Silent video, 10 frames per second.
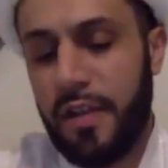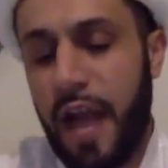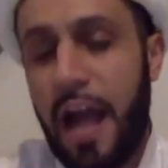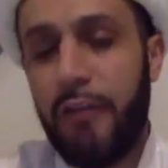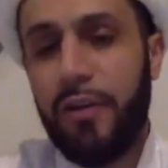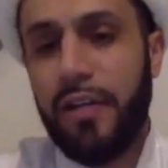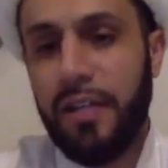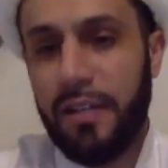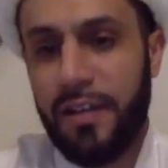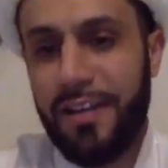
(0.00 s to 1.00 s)
the
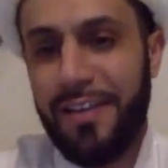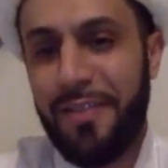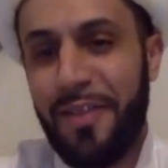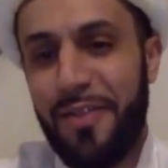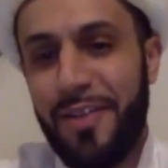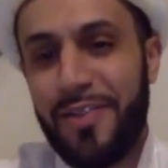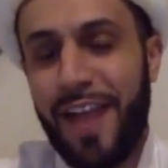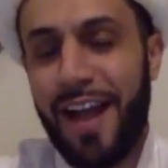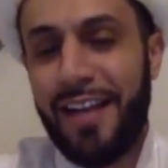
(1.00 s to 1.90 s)
irony that these